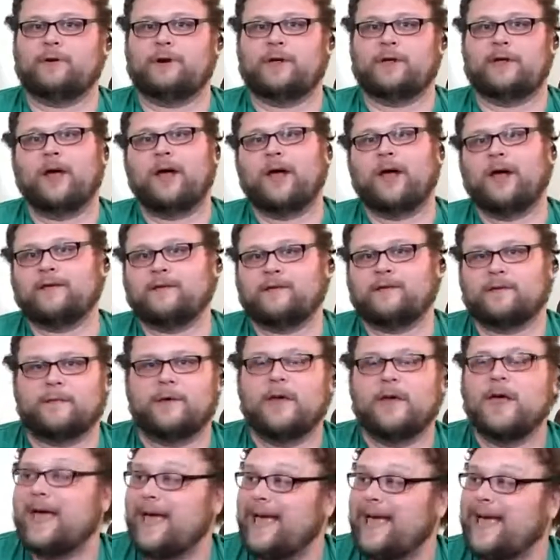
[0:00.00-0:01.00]
pretty awesome.
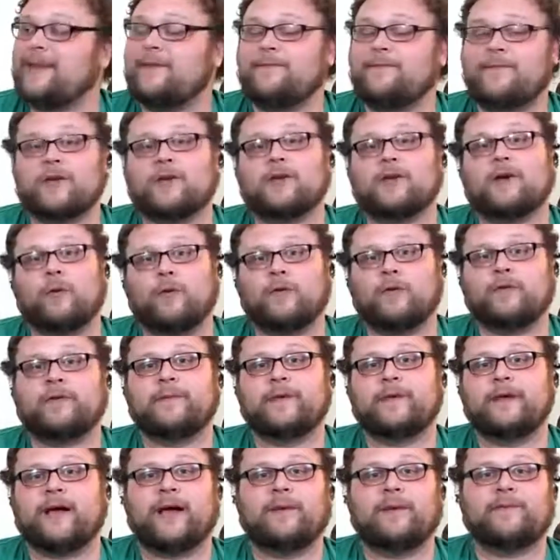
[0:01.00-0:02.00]
And if you can
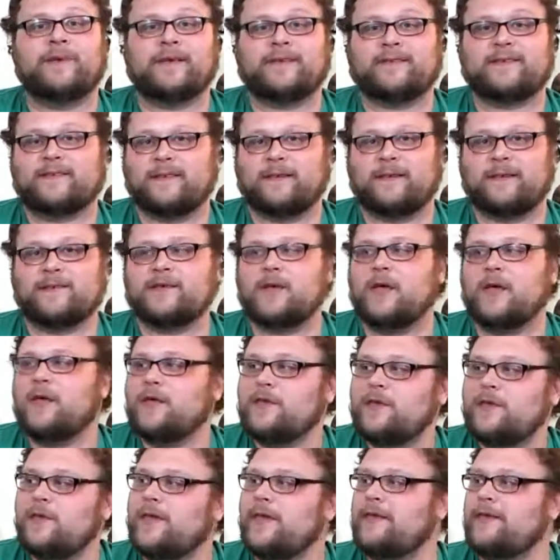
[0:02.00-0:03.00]
ultimate Ob-Nixilis,
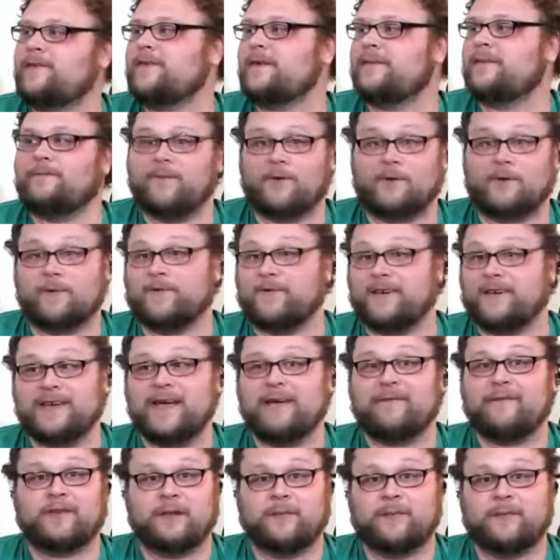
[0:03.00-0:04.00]
you get some form of
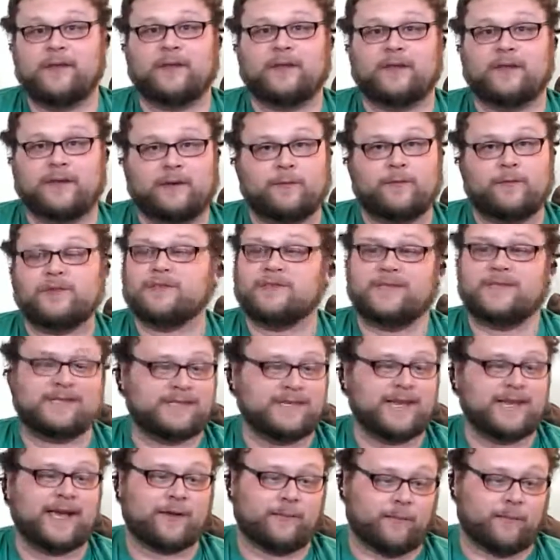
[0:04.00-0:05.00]
inevitability, which
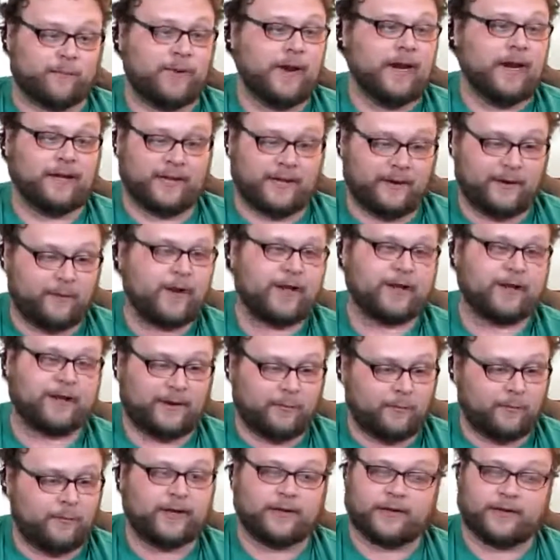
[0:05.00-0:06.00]
this deck really,
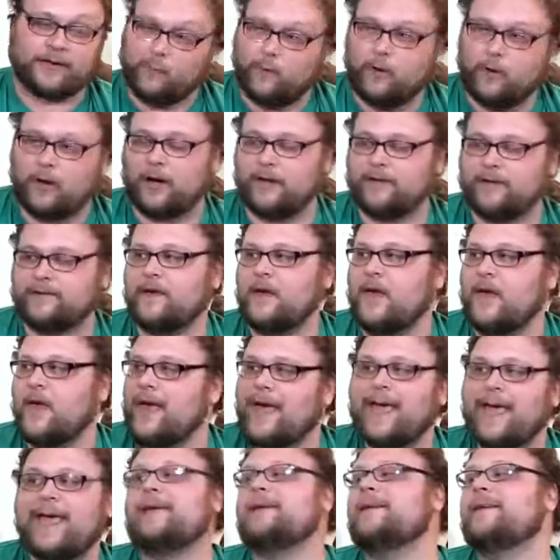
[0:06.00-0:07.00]
really, really wants,
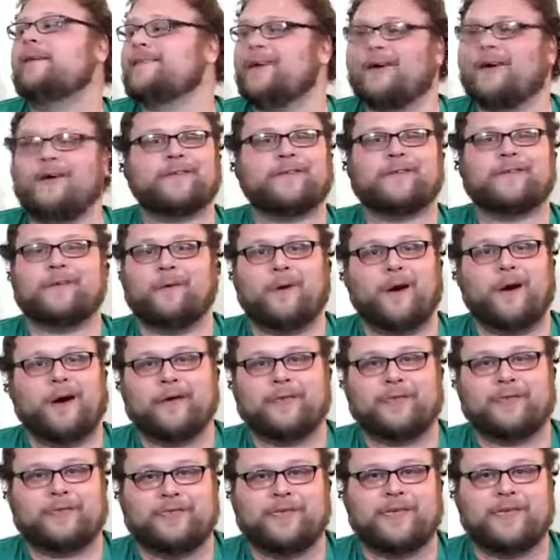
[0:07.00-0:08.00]
and is also
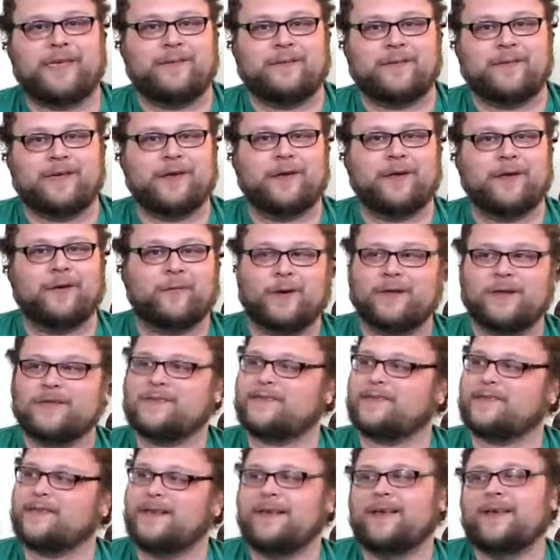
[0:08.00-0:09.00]
on theme. You know,
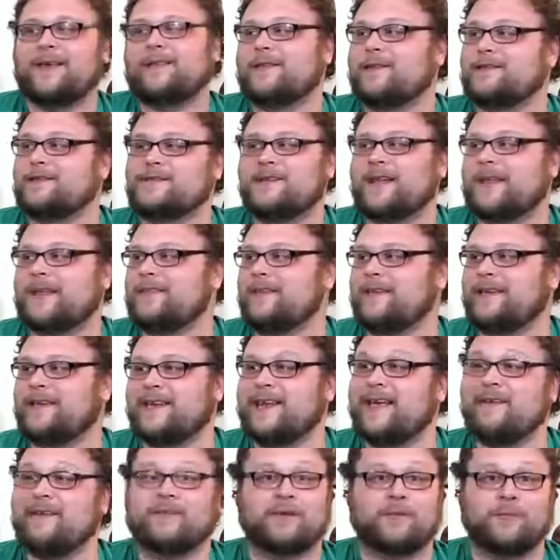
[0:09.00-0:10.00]
there's nothing
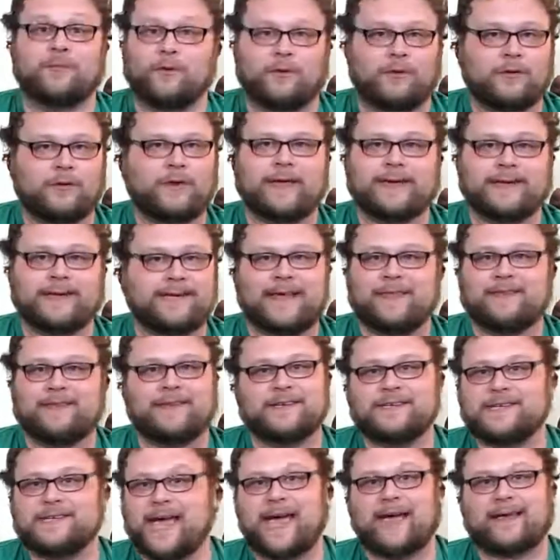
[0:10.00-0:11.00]
inevitable like death
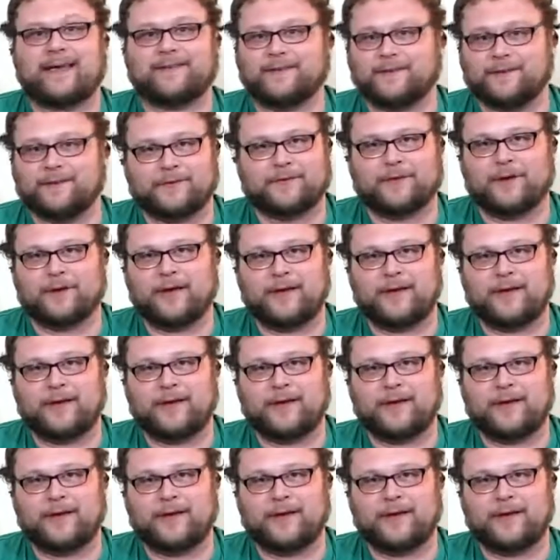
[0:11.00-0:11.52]
and taxes,